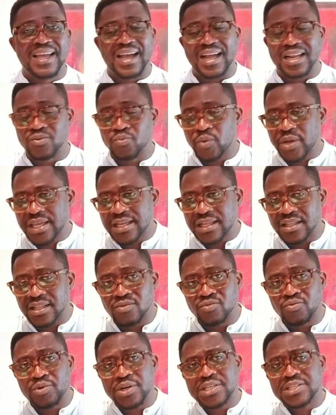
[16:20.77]
And we can
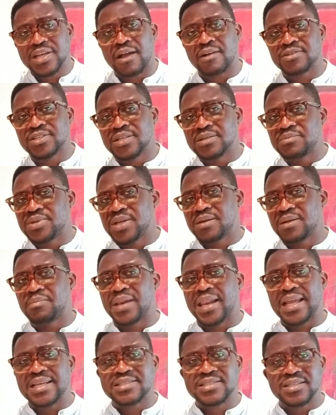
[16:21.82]
then reach out and be a
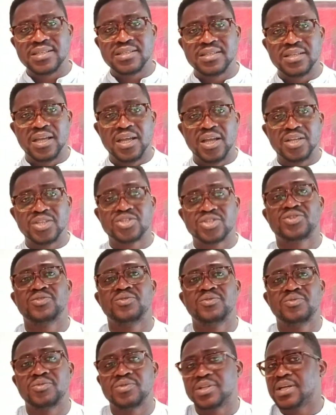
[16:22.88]
blessing
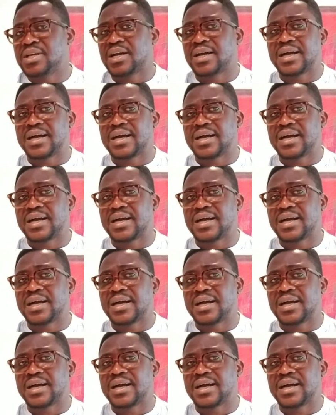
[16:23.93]
to